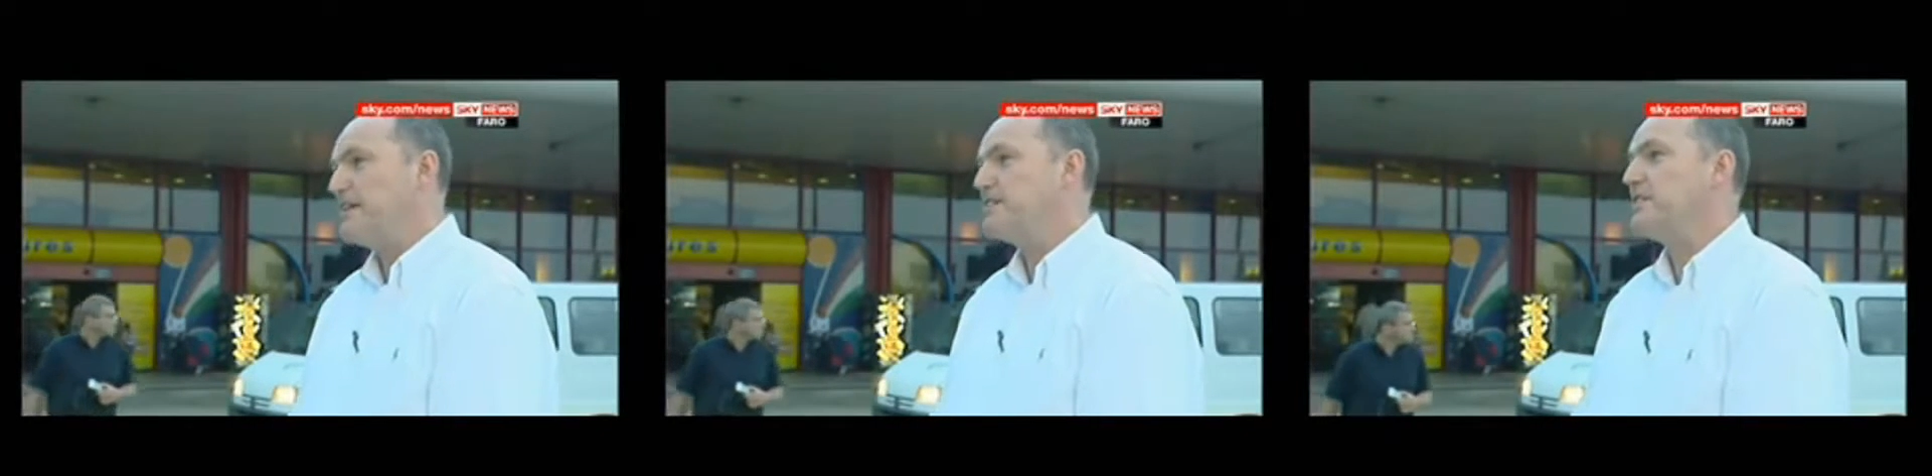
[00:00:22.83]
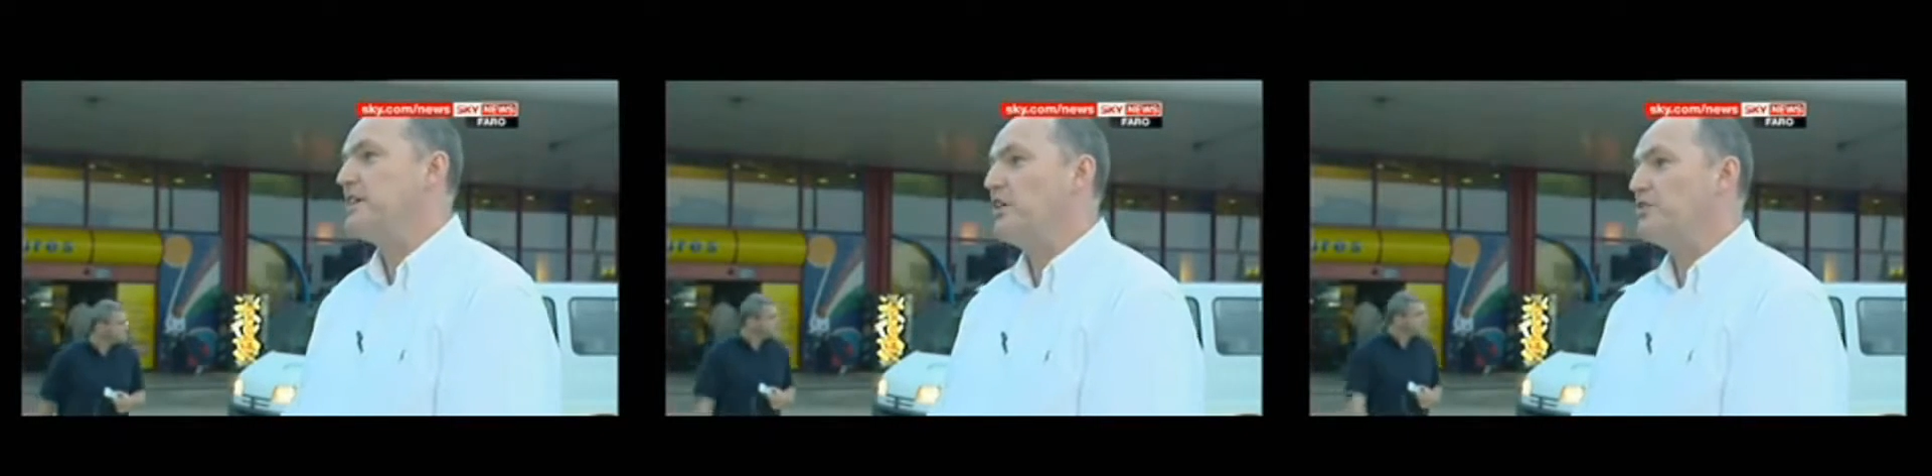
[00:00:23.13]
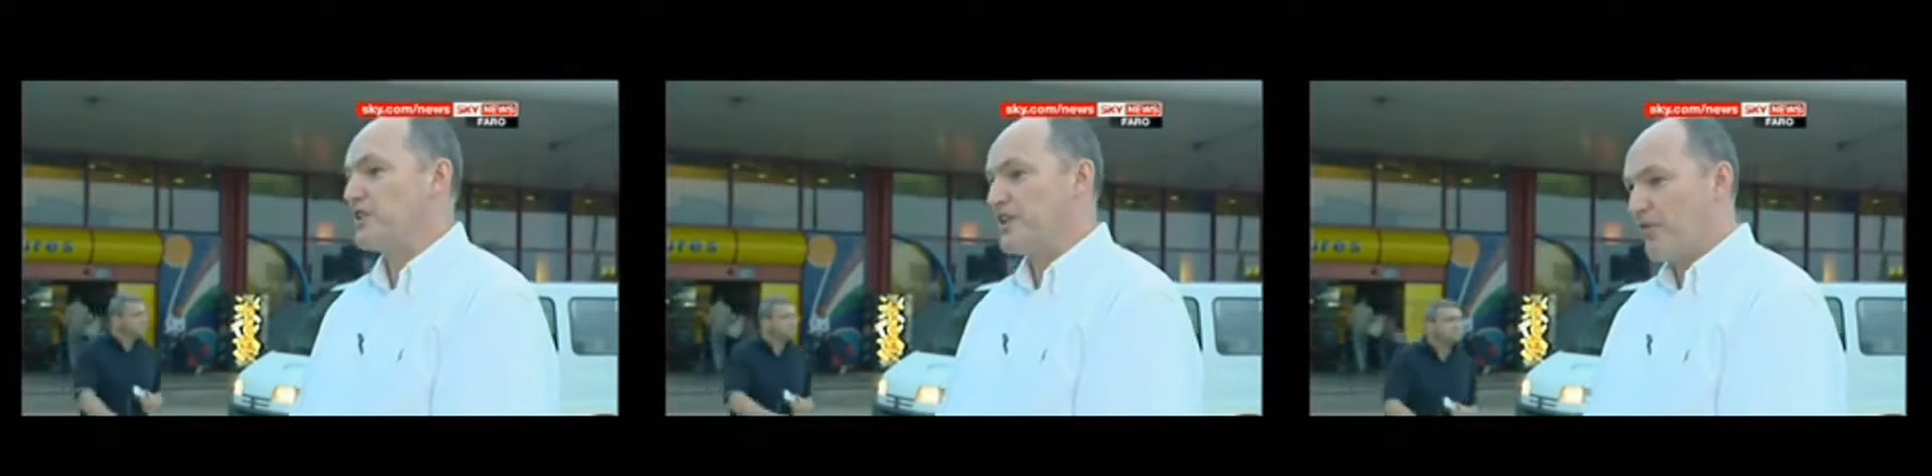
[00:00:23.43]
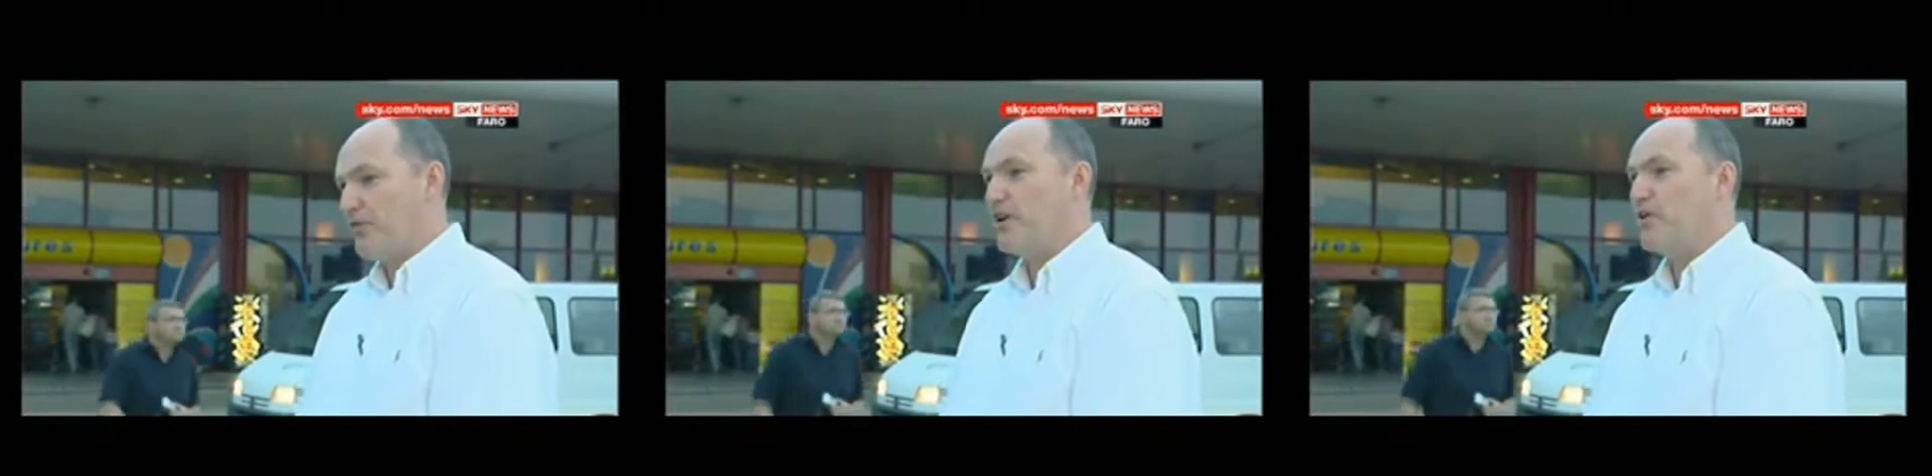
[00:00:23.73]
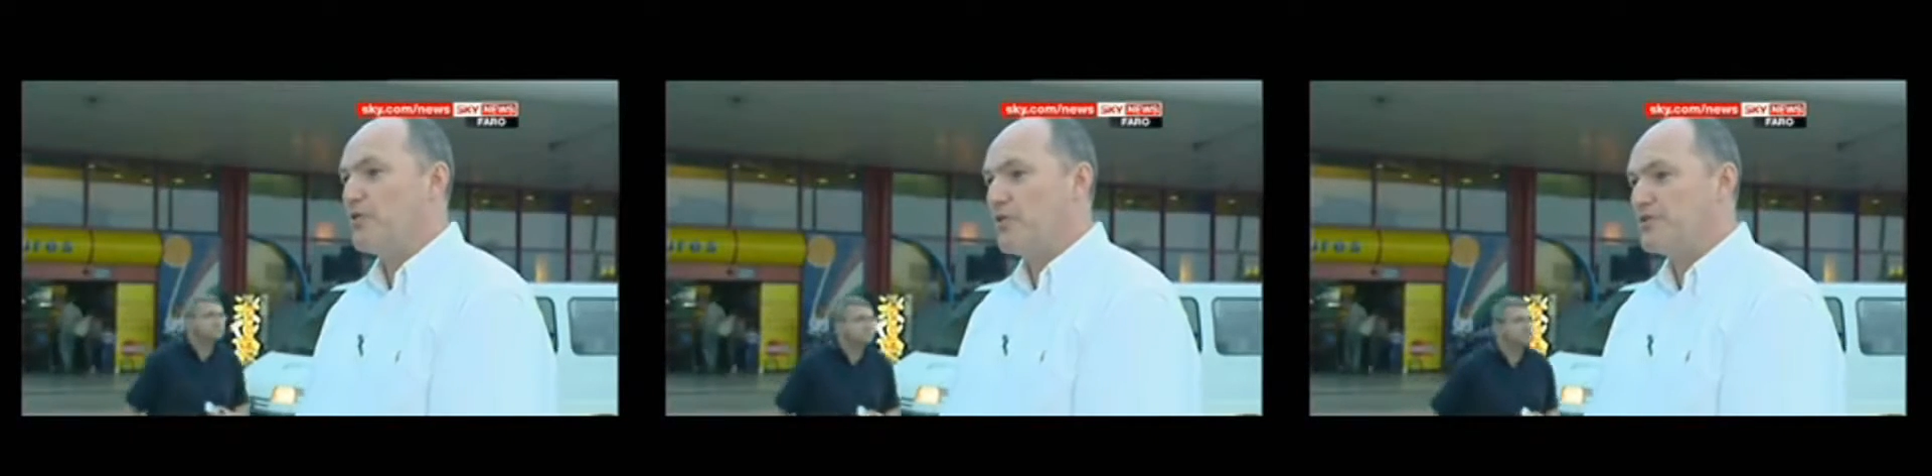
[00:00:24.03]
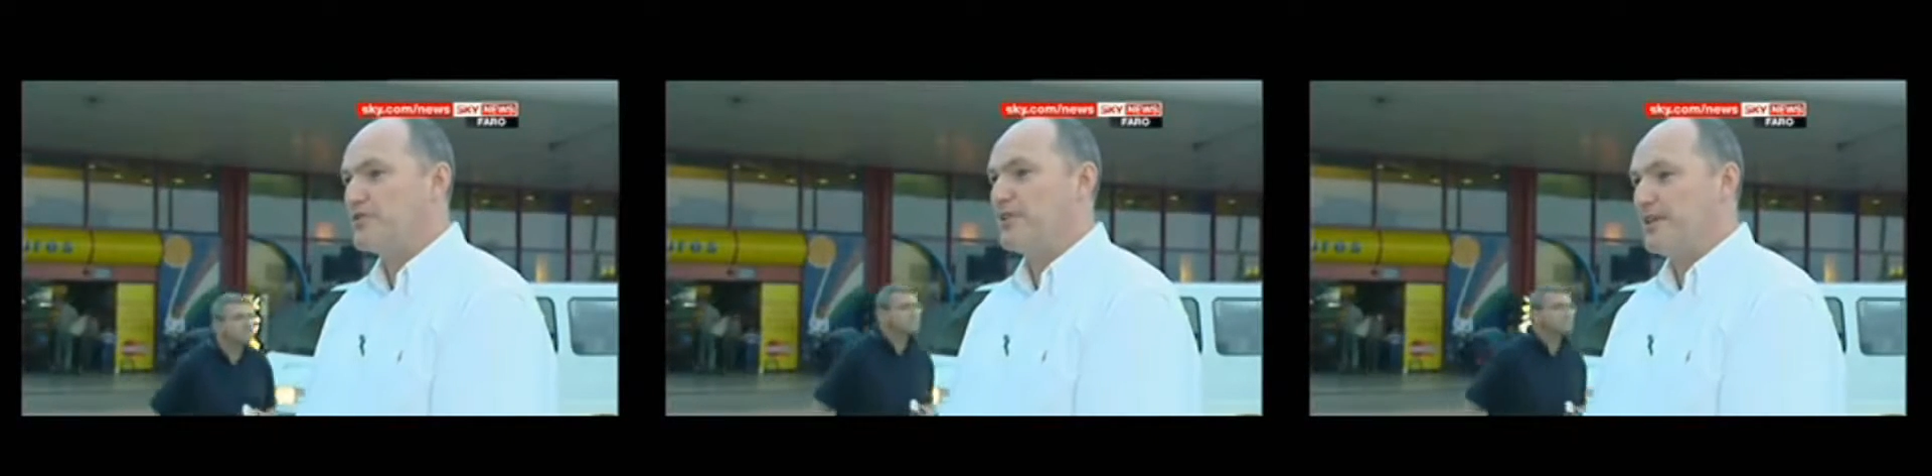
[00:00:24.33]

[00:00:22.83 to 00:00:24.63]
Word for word: That is the scenario that